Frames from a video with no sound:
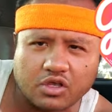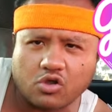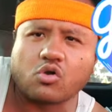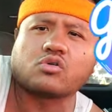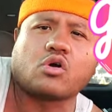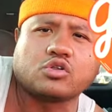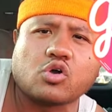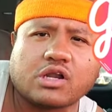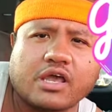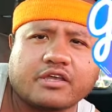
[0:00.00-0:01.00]
eh, on, on
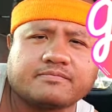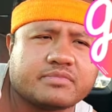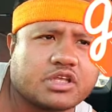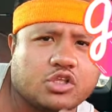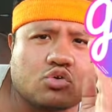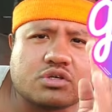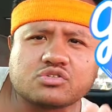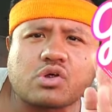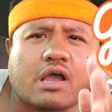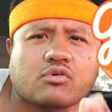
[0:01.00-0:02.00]
your lane, you can
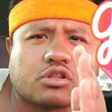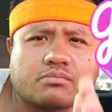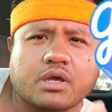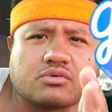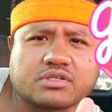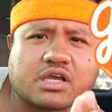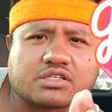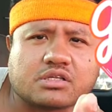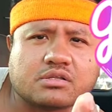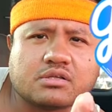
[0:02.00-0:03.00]
drive on the middle
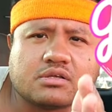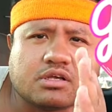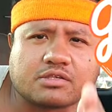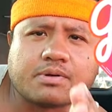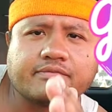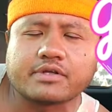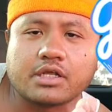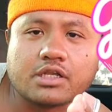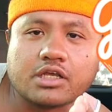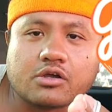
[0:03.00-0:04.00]
section. It's
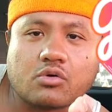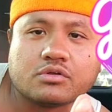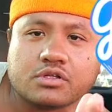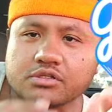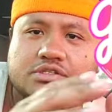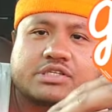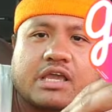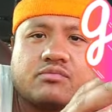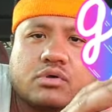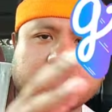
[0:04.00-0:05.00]
perfectly legal. The
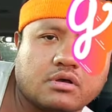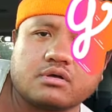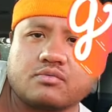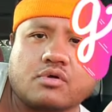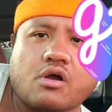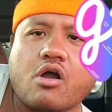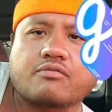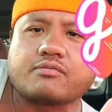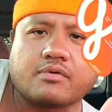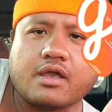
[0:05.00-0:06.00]
same with the
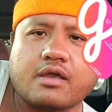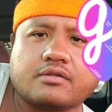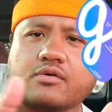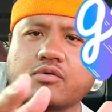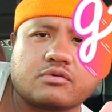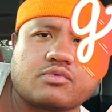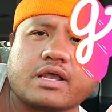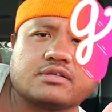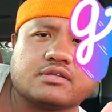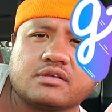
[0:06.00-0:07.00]
off hand or the
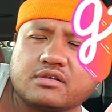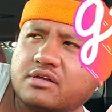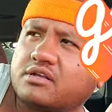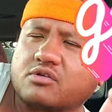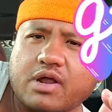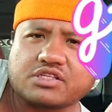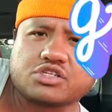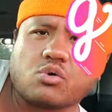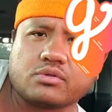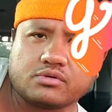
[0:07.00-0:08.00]
right the right
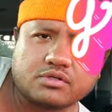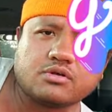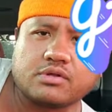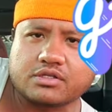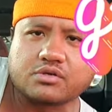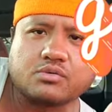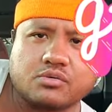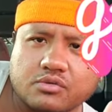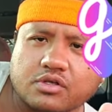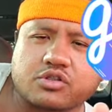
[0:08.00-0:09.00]
shoulder, you can do that
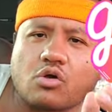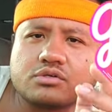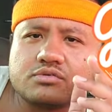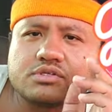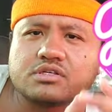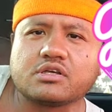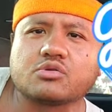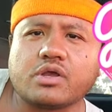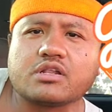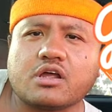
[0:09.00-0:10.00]
too. As long as you see the
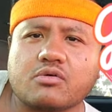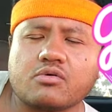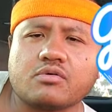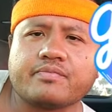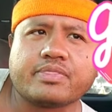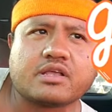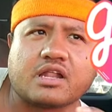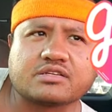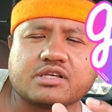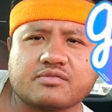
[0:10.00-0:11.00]
green arrow
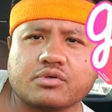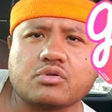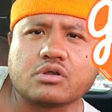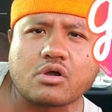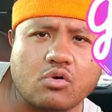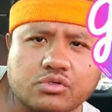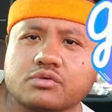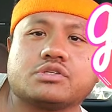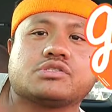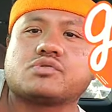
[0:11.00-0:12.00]
and it says for you to go, you
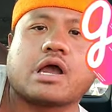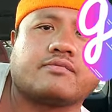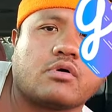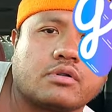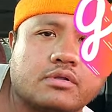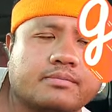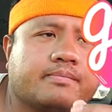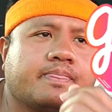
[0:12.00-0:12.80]
can just drive on it.